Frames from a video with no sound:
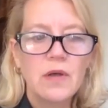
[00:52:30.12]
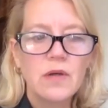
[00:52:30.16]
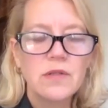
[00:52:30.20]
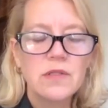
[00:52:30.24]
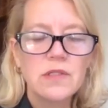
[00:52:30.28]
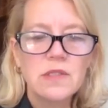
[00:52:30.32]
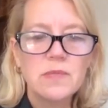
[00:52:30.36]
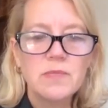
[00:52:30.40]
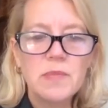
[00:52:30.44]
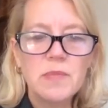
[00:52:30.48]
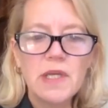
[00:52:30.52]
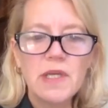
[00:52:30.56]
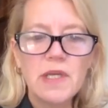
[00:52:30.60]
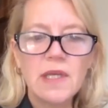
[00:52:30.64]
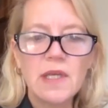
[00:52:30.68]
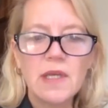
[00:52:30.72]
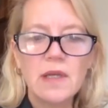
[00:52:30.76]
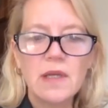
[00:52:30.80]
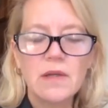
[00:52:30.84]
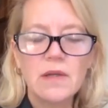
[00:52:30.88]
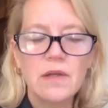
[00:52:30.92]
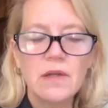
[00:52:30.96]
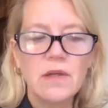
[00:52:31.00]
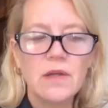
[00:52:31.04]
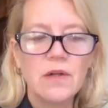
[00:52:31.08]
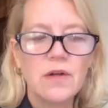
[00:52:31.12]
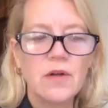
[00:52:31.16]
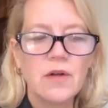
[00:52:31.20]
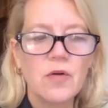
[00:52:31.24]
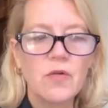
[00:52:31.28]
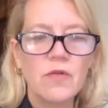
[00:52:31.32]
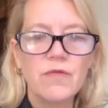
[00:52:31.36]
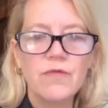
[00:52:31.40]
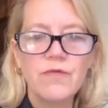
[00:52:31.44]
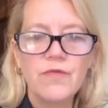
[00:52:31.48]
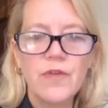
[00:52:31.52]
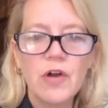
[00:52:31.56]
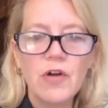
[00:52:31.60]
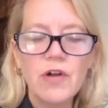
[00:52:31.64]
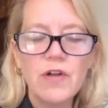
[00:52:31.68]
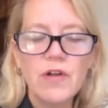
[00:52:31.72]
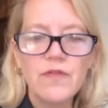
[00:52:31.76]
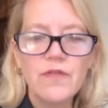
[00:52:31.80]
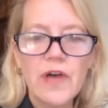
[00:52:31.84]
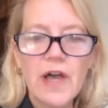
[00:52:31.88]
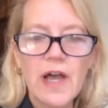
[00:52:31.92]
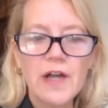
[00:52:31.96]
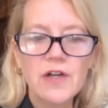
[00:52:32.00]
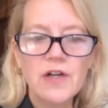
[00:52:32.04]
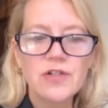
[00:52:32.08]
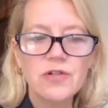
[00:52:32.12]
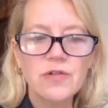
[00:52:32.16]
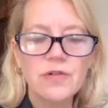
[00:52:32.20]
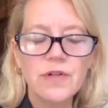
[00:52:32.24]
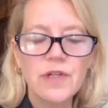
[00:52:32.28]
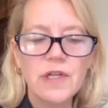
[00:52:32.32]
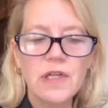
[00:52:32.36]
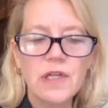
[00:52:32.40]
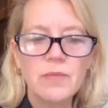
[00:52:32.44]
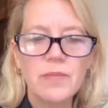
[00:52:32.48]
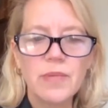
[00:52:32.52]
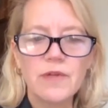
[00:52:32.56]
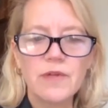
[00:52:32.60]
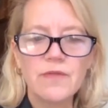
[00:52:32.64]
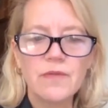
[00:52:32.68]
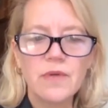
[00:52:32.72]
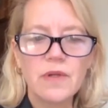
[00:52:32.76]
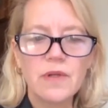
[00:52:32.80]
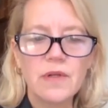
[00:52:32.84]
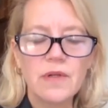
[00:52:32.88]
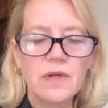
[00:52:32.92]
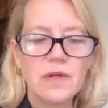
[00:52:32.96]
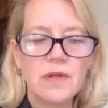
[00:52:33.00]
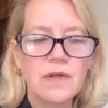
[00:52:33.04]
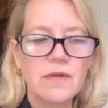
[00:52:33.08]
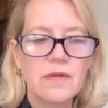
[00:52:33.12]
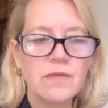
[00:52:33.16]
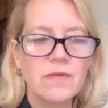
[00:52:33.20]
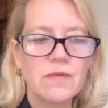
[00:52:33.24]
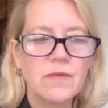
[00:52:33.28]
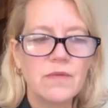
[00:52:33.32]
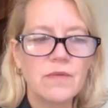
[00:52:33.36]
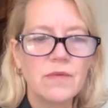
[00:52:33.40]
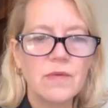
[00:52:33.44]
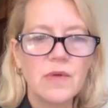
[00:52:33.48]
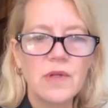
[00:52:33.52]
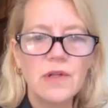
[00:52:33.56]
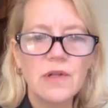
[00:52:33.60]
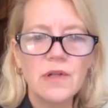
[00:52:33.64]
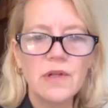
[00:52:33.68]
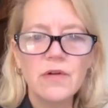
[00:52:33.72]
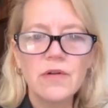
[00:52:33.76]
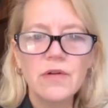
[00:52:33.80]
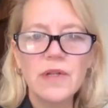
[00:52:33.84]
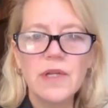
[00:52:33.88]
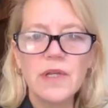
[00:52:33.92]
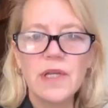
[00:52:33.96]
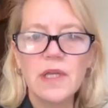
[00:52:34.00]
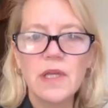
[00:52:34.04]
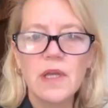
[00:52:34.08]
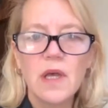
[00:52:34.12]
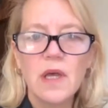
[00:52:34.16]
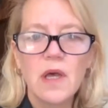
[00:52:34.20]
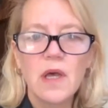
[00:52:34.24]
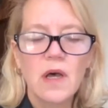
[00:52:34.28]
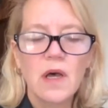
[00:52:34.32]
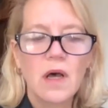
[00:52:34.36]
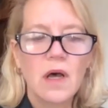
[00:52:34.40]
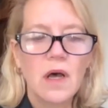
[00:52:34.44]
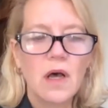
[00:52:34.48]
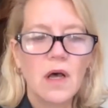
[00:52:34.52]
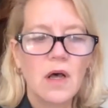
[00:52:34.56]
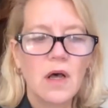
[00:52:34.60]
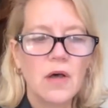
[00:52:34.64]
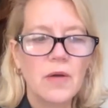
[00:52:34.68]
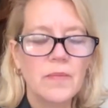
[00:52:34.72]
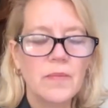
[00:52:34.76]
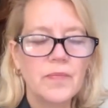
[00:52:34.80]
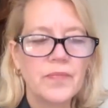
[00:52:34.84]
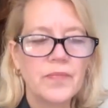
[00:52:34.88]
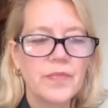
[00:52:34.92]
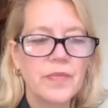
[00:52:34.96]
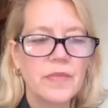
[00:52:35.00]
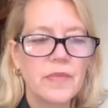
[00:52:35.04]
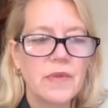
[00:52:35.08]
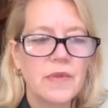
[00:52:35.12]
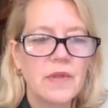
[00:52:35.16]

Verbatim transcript: speaking, you know, very factually, but it, it clearly um,